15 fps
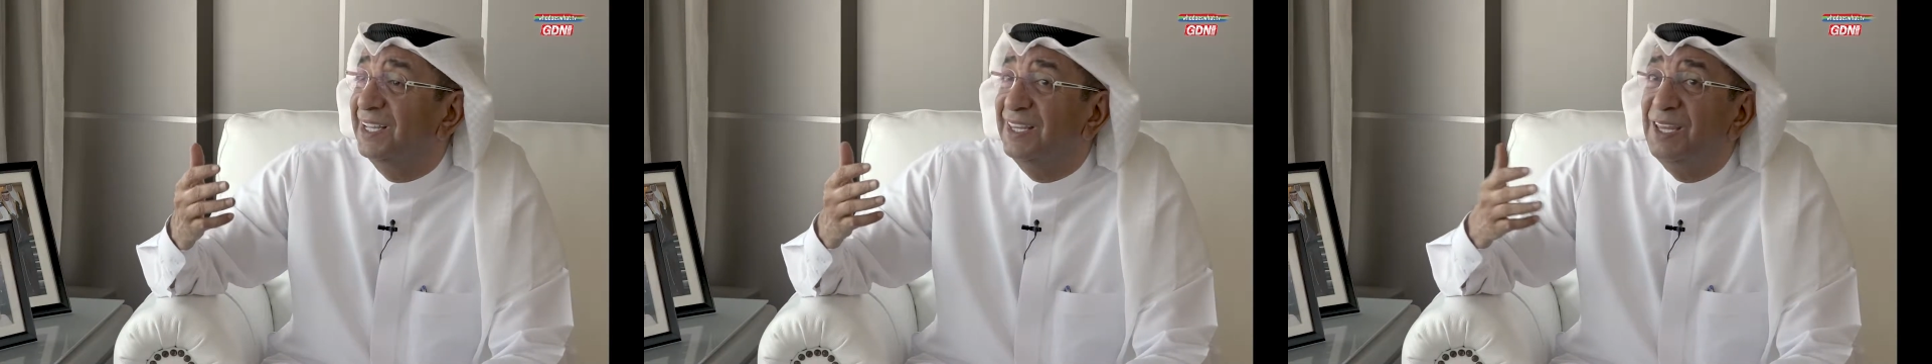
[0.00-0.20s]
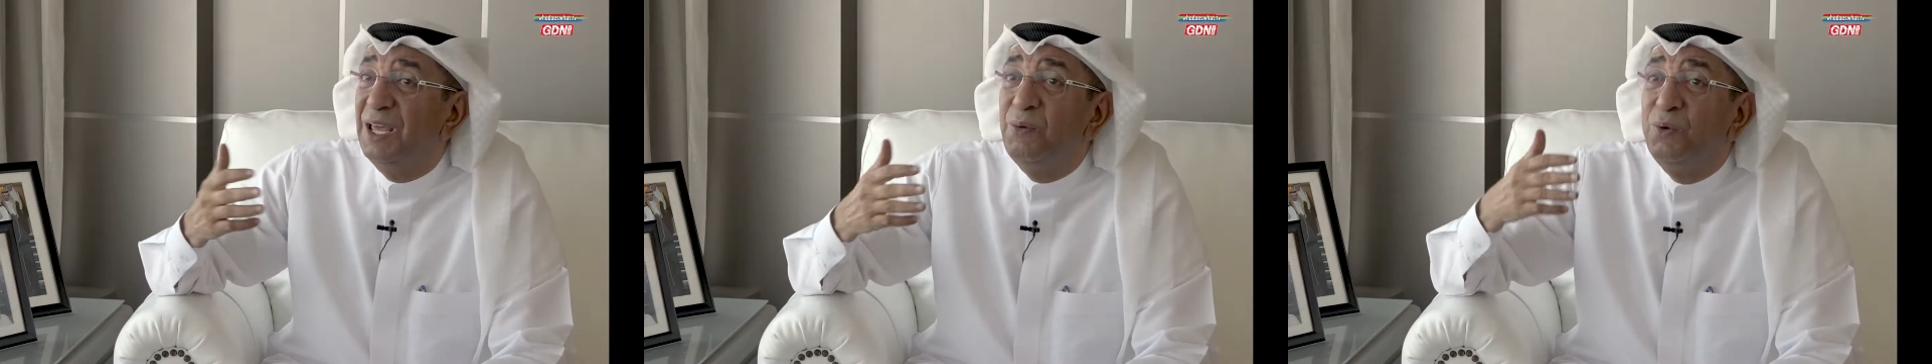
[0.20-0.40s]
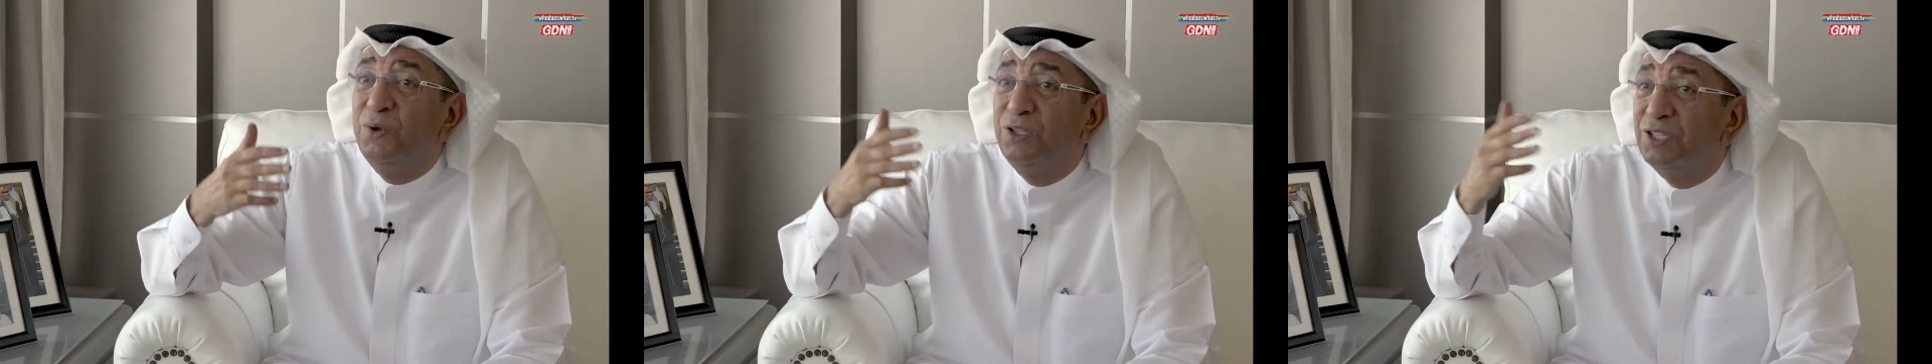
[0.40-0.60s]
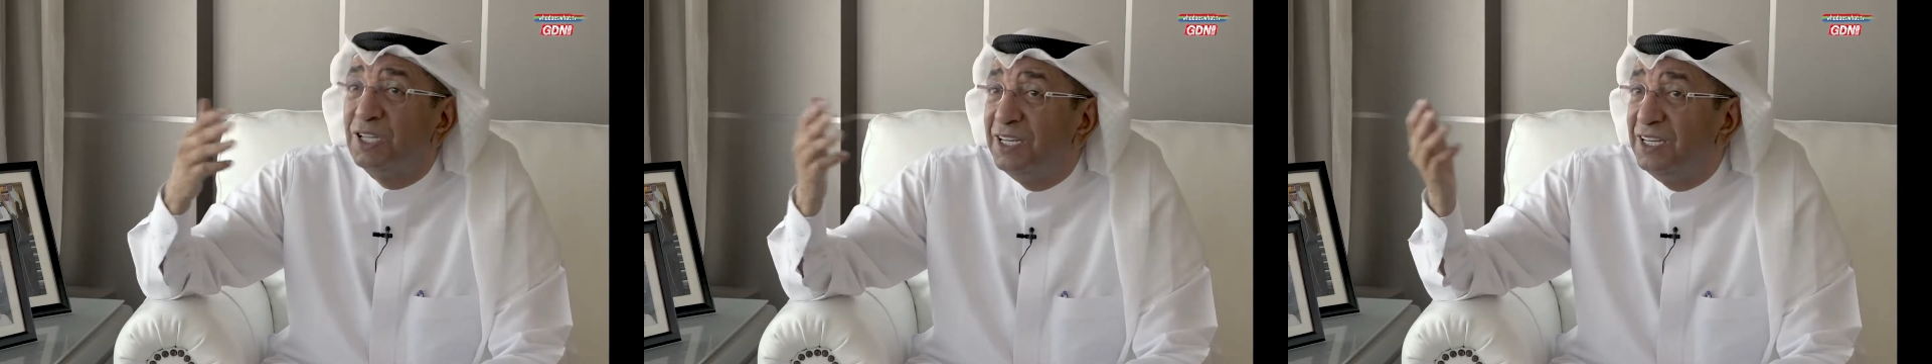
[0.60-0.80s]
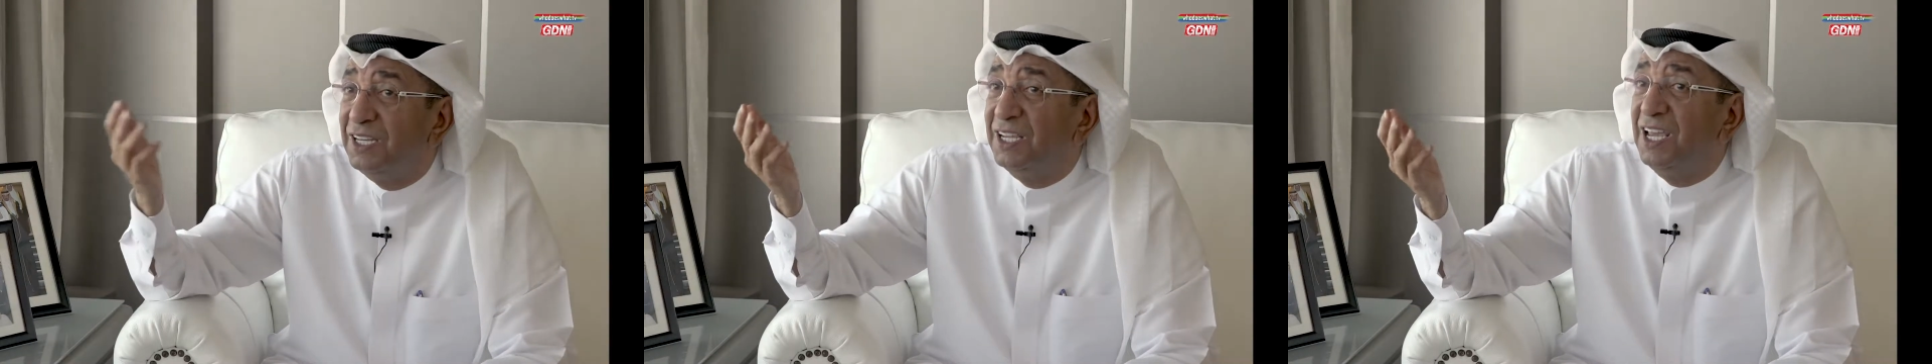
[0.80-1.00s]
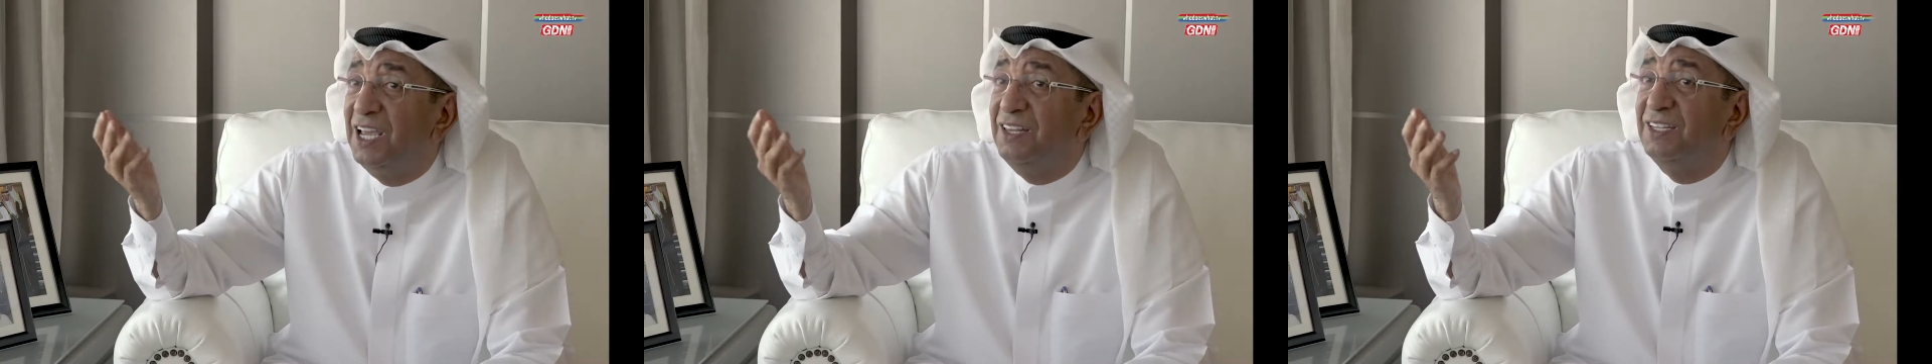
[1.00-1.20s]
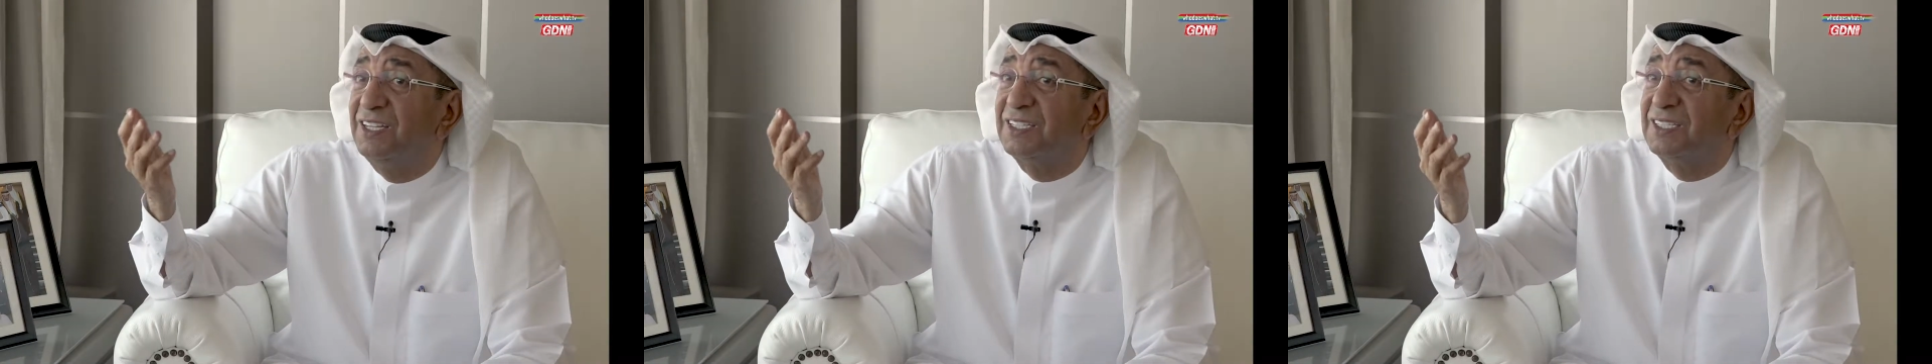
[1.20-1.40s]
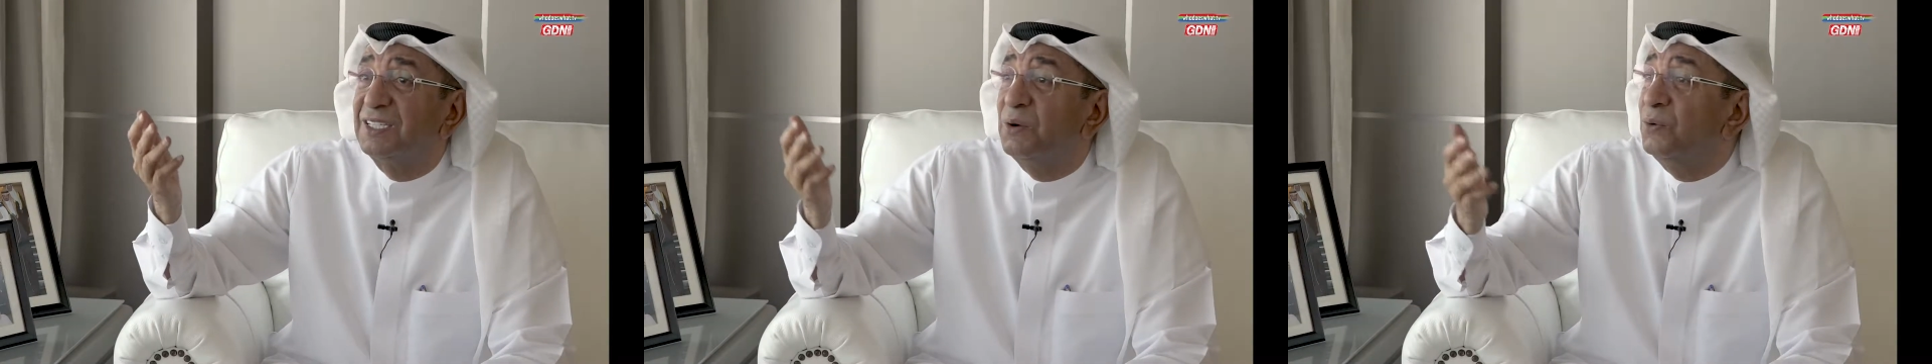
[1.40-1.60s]
They want
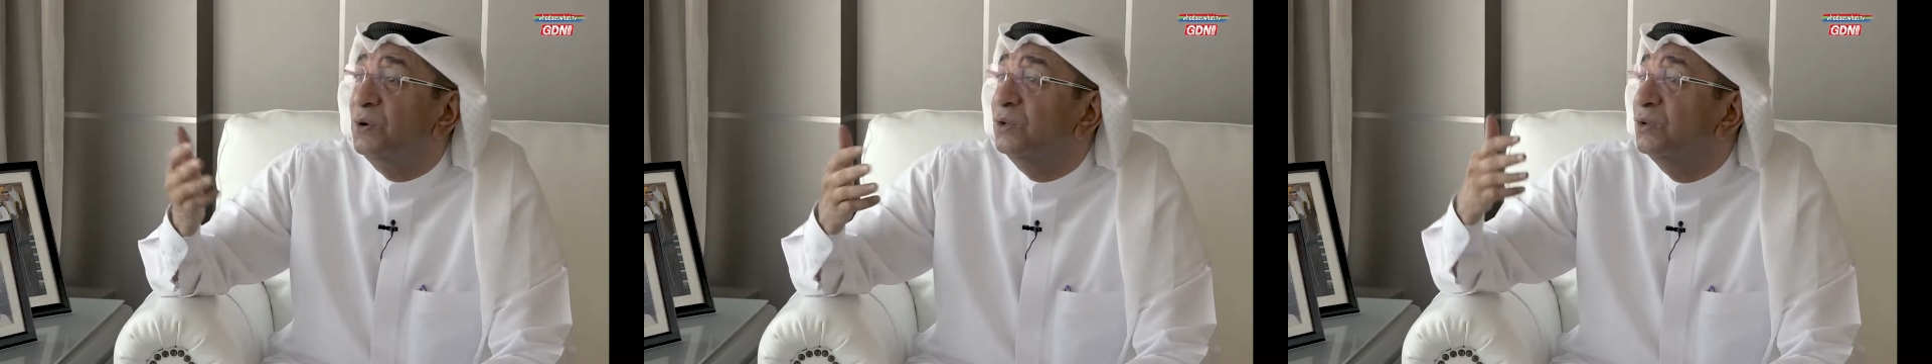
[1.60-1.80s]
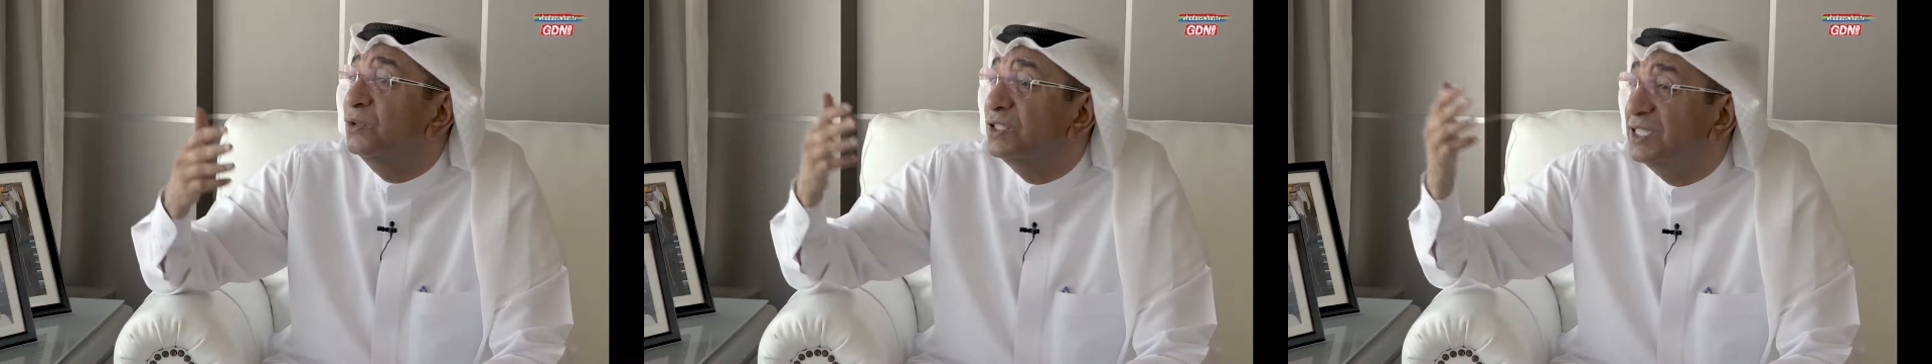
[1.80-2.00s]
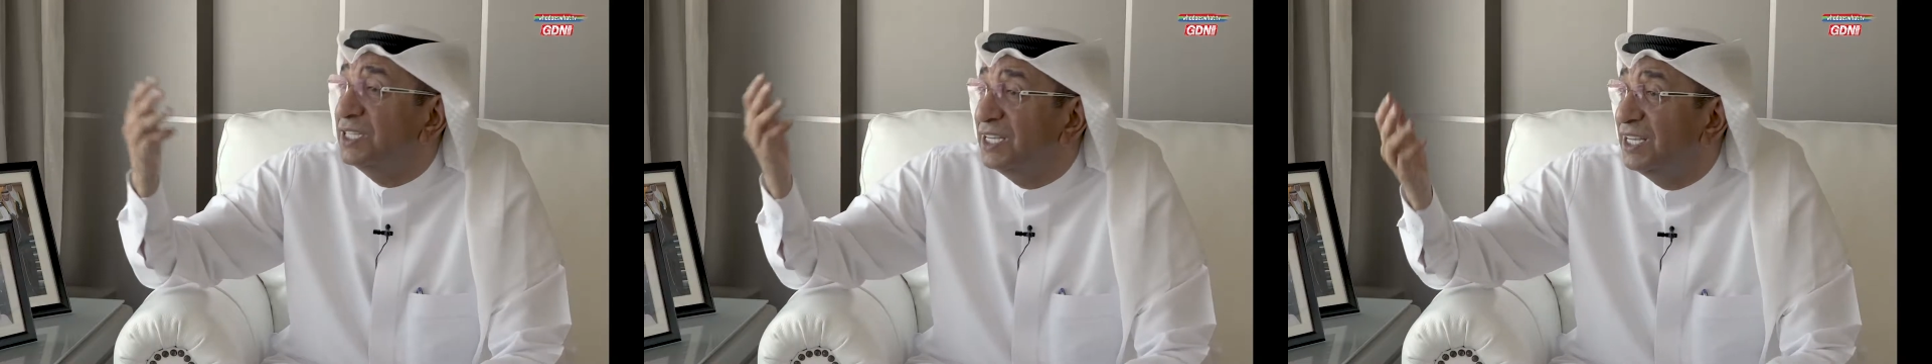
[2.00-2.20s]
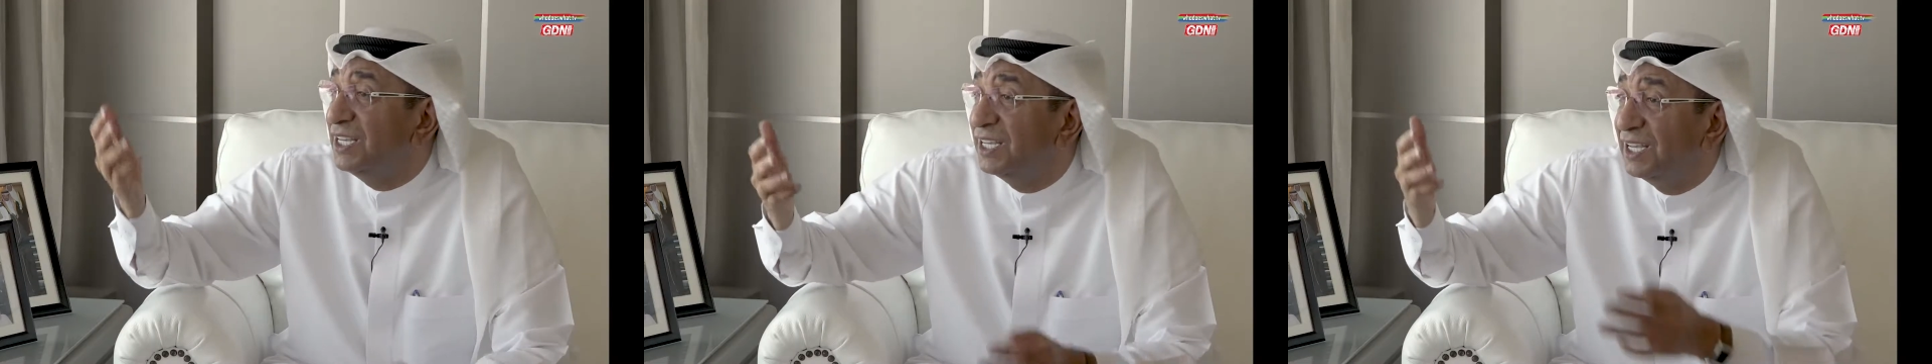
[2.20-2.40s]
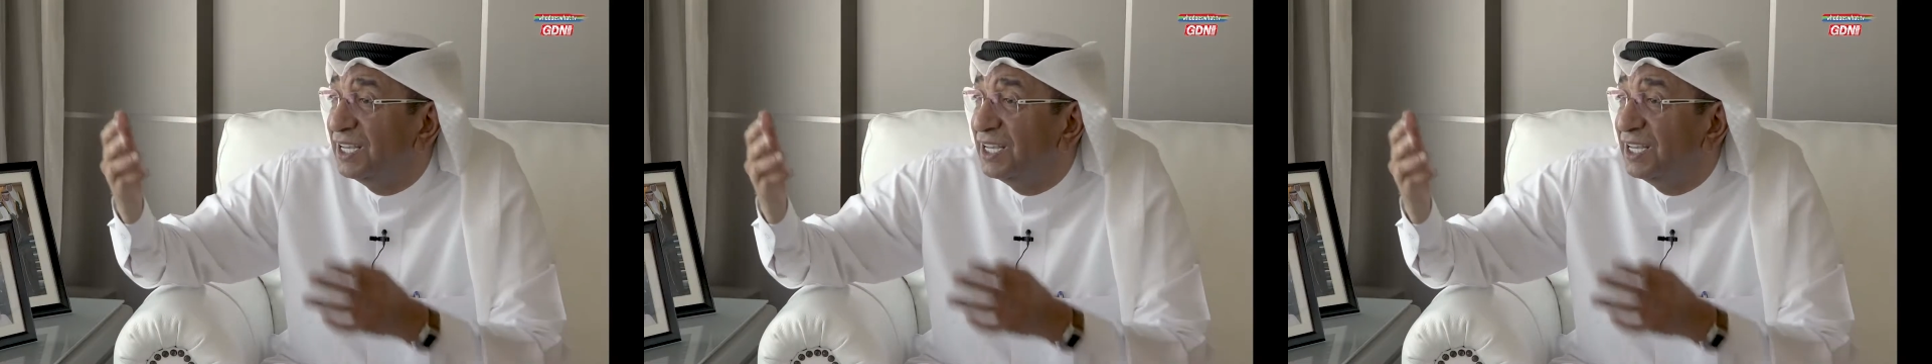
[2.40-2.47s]
indicators. They want to see